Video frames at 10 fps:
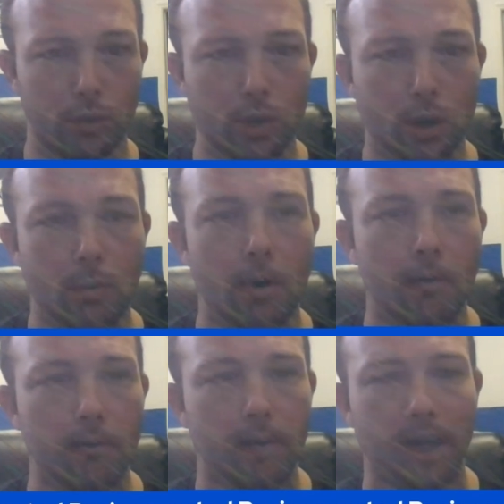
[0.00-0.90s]
You go
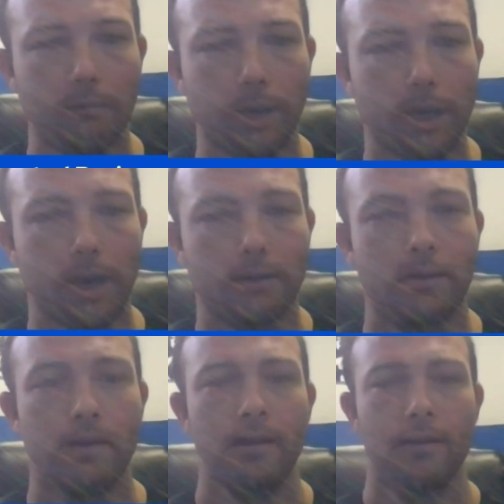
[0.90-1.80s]
above and beyond.
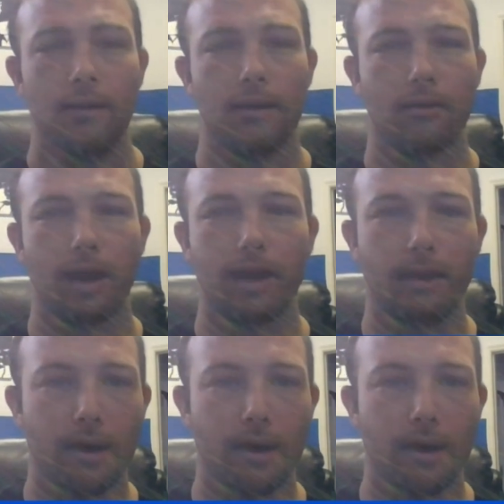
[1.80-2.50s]
All right.